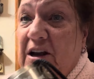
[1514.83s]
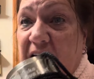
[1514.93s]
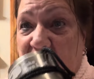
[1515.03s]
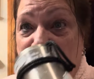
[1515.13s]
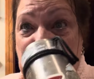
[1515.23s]
it
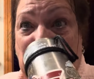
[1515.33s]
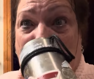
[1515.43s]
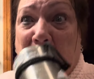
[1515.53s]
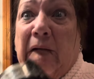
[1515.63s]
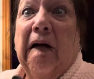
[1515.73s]
up
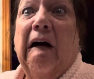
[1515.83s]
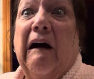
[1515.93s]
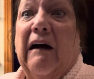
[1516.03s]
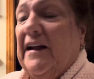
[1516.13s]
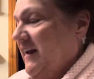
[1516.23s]

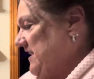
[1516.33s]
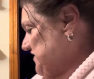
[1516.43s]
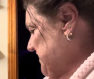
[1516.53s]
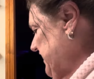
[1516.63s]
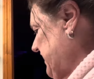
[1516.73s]
and it
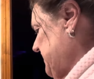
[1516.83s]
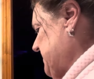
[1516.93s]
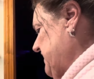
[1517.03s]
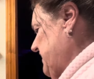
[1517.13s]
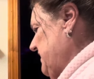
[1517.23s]

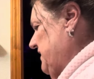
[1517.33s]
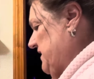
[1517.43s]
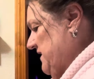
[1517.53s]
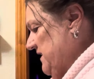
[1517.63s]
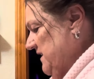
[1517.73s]
stinks.
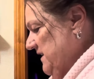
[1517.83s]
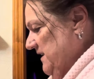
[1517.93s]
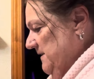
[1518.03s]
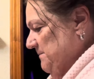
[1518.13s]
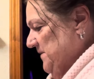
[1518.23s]

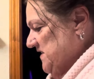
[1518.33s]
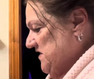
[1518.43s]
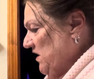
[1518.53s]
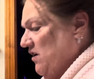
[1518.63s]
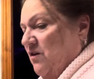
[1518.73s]

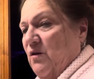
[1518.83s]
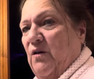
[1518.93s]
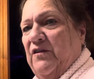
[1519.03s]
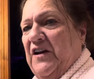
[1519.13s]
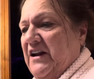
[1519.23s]
So
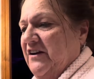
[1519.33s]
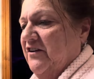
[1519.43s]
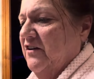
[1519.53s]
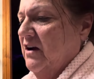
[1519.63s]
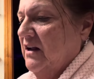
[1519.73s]
over
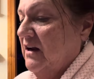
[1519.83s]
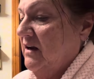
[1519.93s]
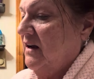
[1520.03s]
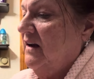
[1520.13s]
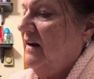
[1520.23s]
here,
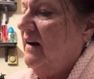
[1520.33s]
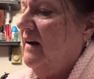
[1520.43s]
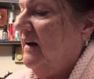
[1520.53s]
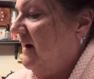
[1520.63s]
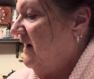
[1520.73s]

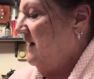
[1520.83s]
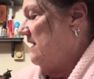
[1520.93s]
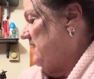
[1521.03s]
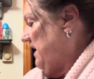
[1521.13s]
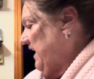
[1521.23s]

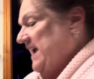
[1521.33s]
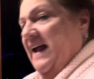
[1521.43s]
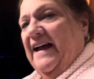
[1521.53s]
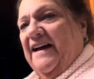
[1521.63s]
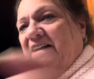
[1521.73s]
I
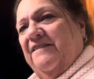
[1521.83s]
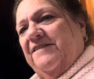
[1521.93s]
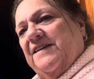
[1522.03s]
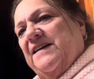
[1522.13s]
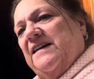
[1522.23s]
have
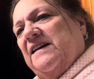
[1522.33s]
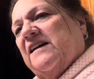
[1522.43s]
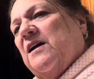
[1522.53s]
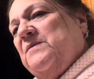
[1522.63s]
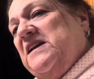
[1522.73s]

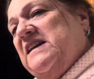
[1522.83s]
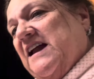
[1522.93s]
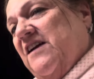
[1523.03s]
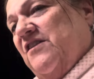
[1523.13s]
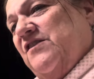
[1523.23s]
coming
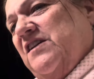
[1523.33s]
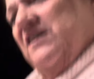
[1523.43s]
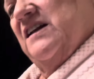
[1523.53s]
down